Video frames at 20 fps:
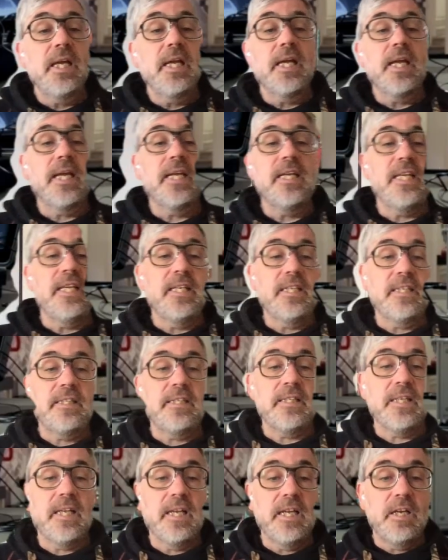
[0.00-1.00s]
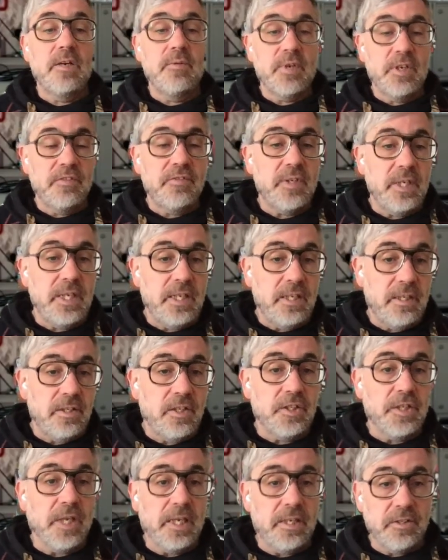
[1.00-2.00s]
In 2017,
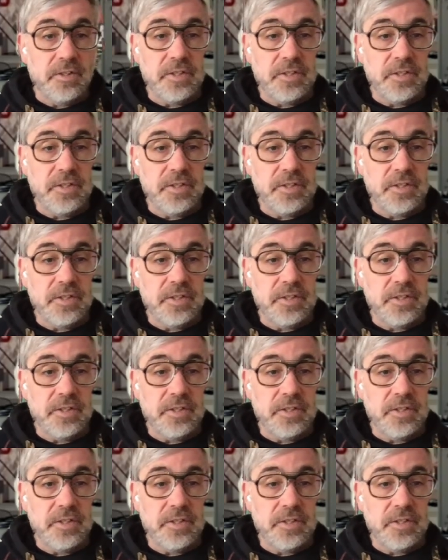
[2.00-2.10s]
he